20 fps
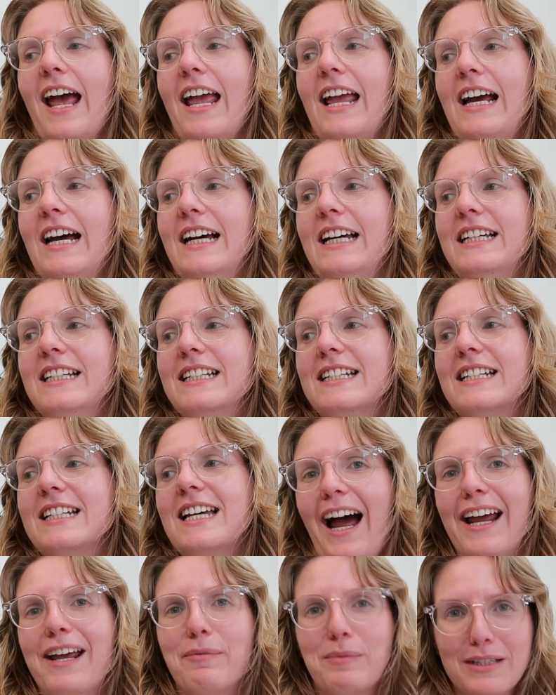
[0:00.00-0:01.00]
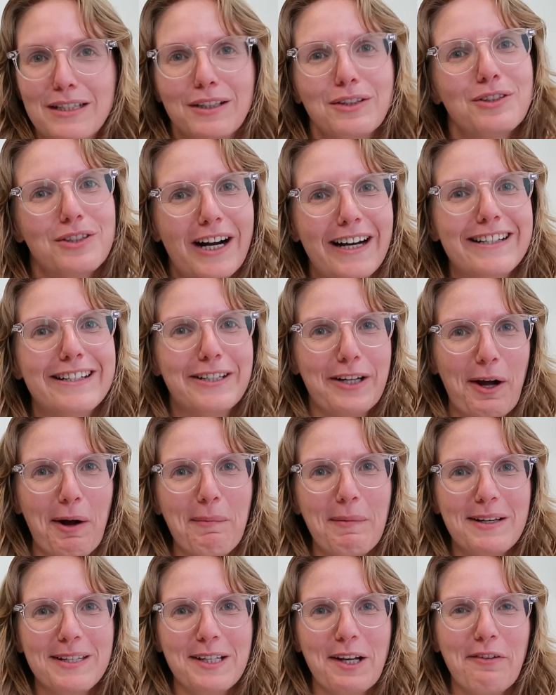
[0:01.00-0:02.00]
And I am still trying to
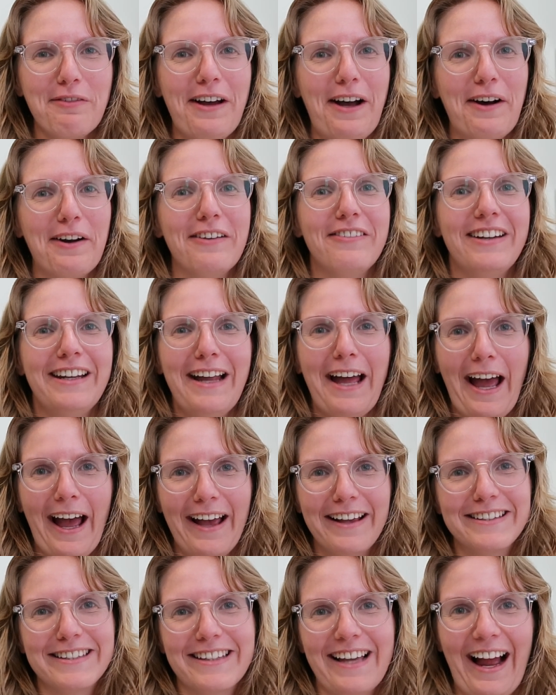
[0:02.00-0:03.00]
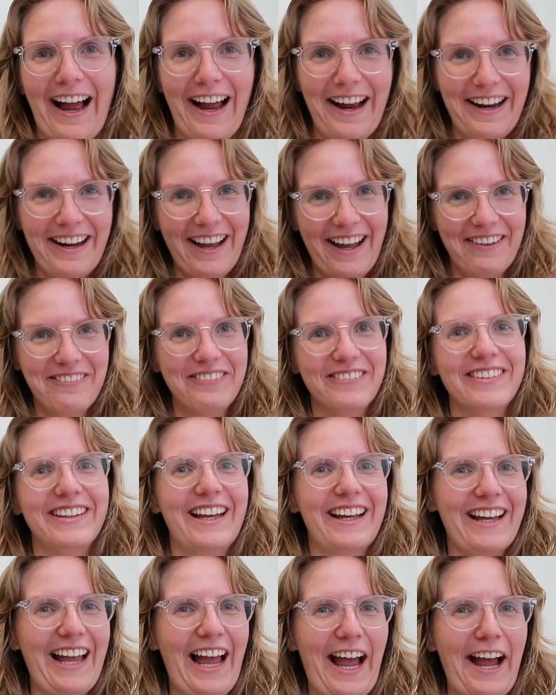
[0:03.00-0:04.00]
talk myself out of it as I am
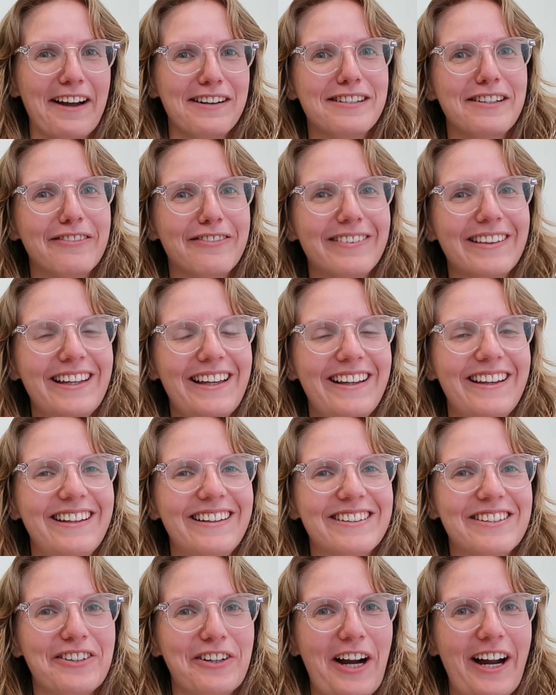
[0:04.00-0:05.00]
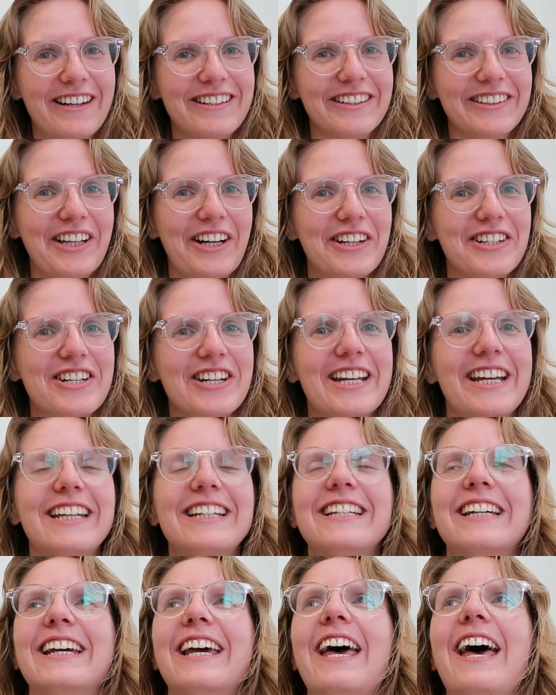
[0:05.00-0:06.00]
like actively trying to launch
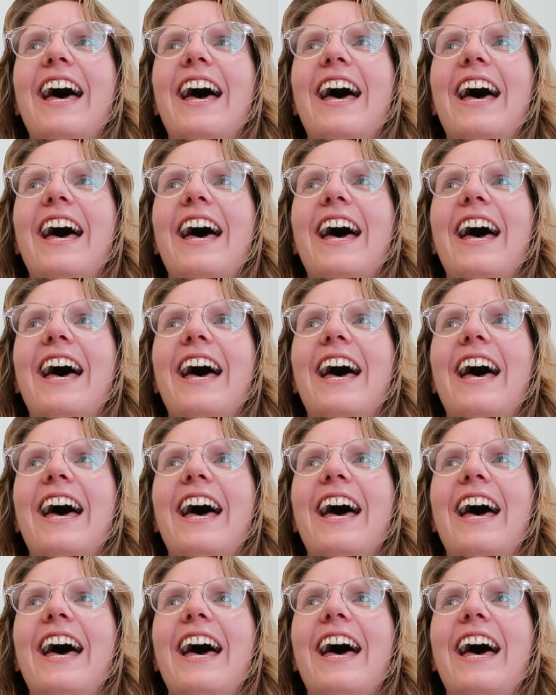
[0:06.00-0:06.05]
it.